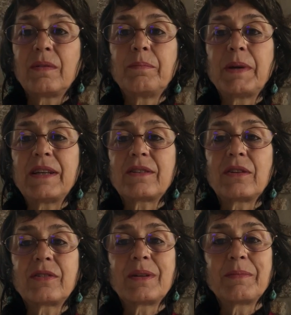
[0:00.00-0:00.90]
based
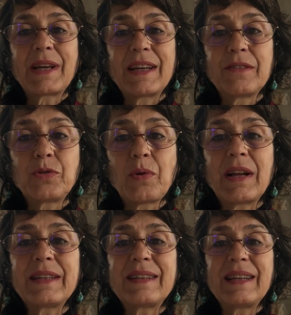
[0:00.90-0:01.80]
on some kind of
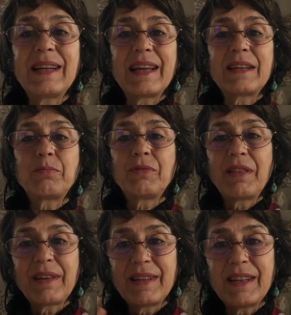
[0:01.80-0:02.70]
duality, like
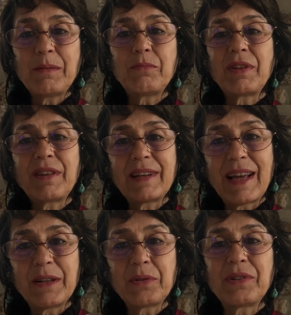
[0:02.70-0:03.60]
breathing in, breathing
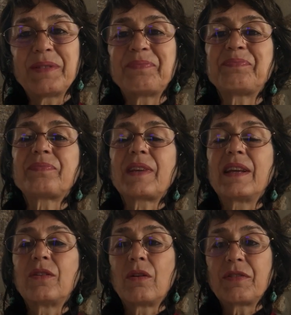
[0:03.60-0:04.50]
out.
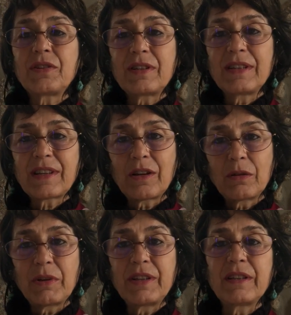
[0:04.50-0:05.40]
And all these things I
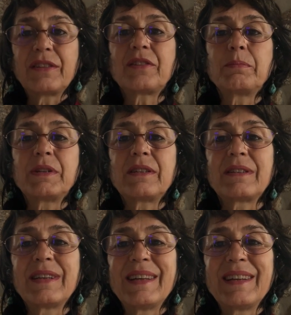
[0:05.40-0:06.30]
already a little bit
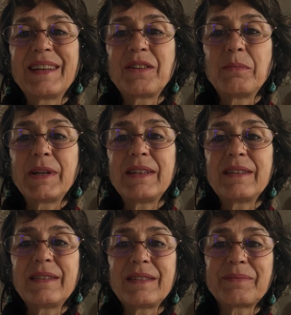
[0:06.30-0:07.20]

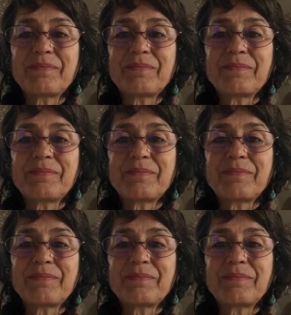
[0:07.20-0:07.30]
commented.